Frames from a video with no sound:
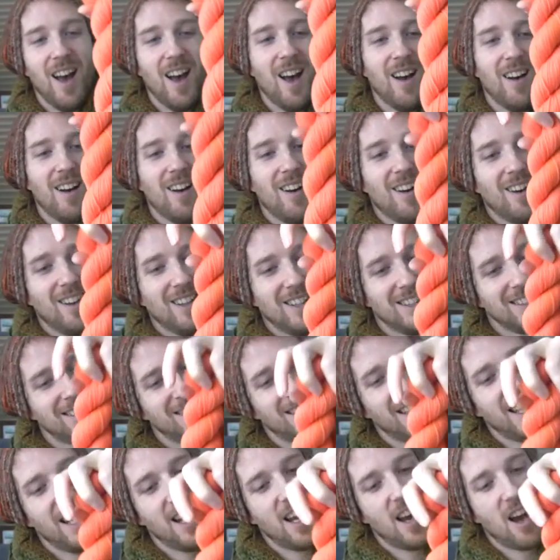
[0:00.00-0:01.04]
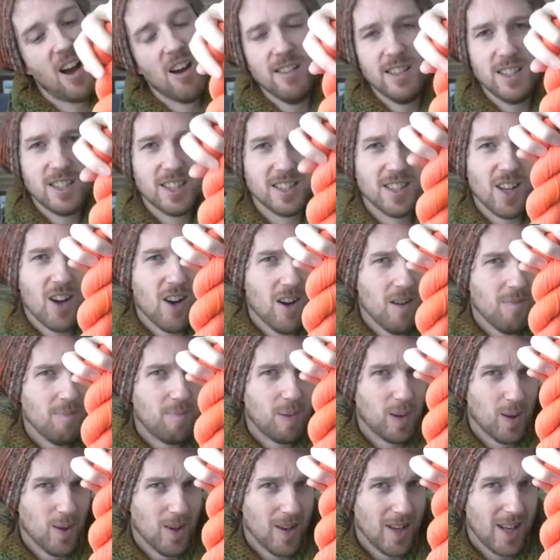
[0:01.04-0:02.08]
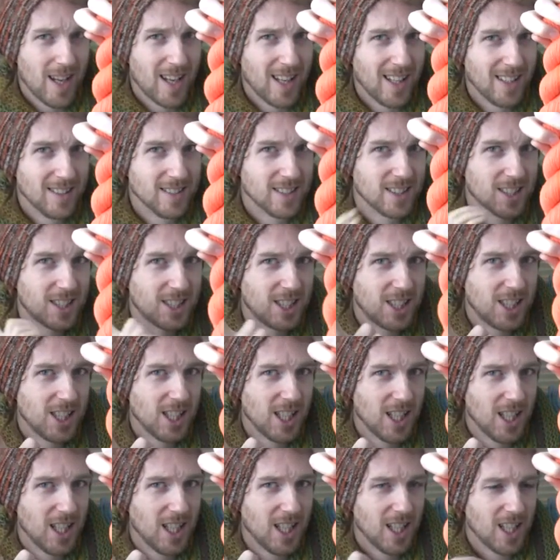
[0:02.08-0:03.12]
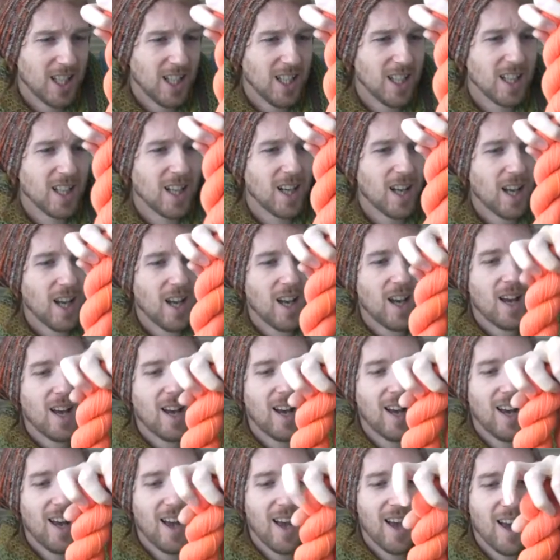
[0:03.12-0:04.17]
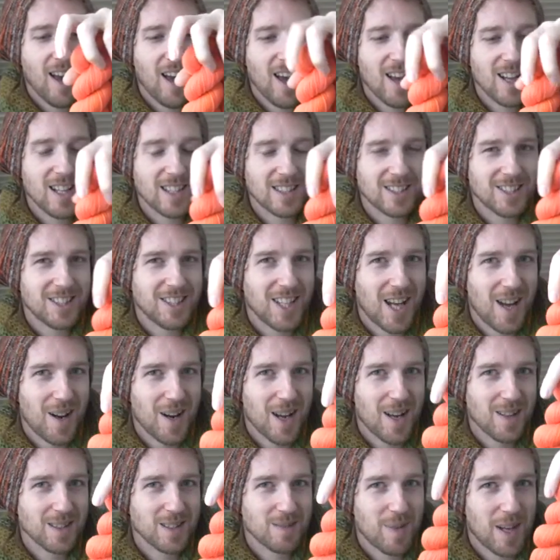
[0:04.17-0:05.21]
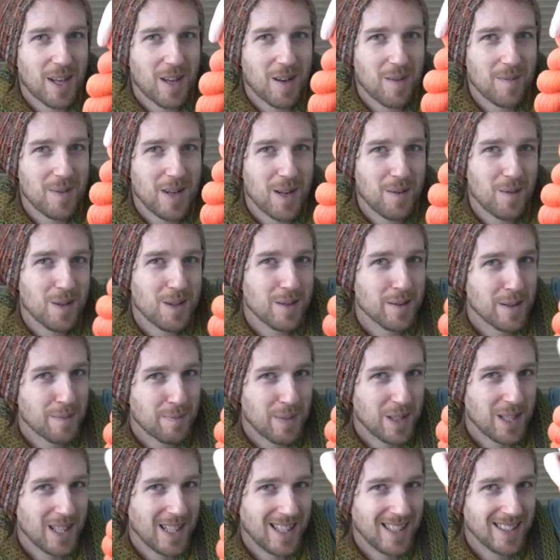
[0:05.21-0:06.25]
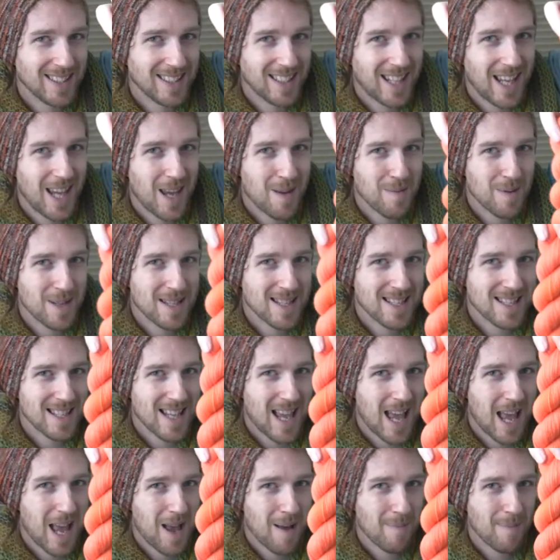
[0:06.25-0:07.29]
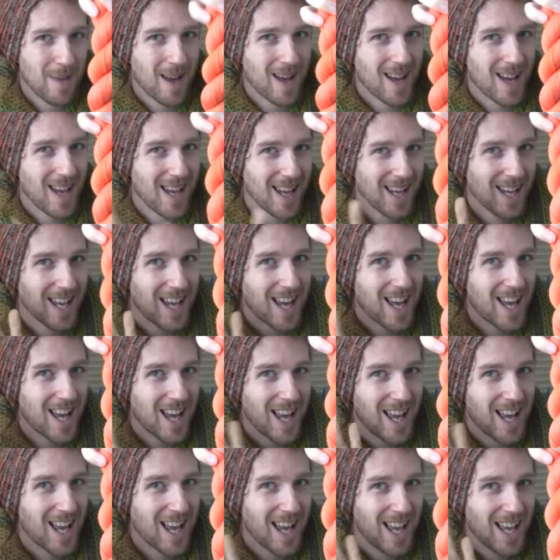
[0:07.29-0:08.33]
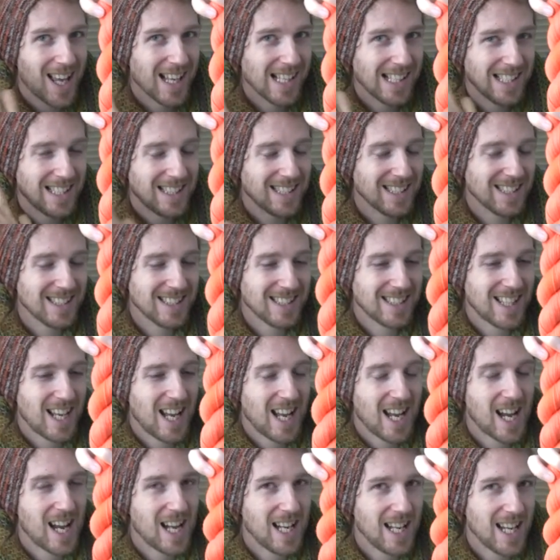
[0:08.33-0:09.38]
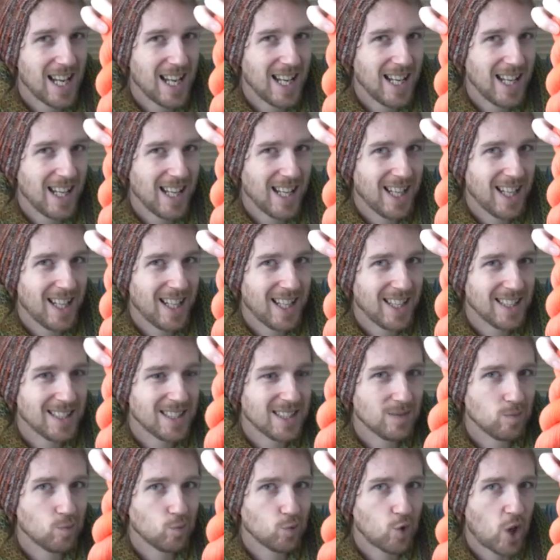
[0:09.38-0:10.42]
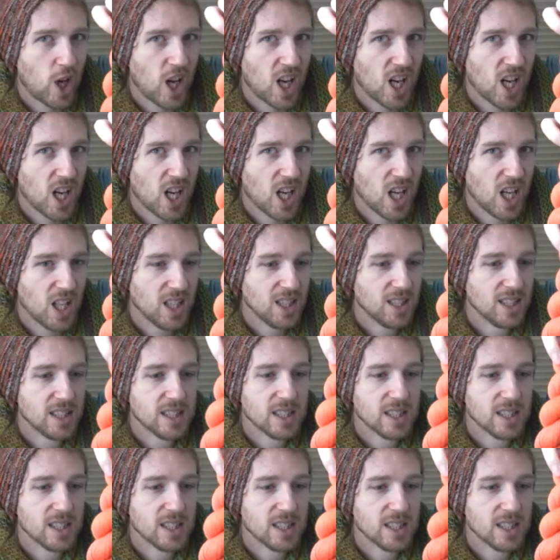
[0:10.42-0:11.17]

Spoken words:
Oh dear, oranges on point. Ka-ching! A little shout out to my Come Knit With Us buddies, Kim and Sam. Hi guys! Hi ladies! Mwah.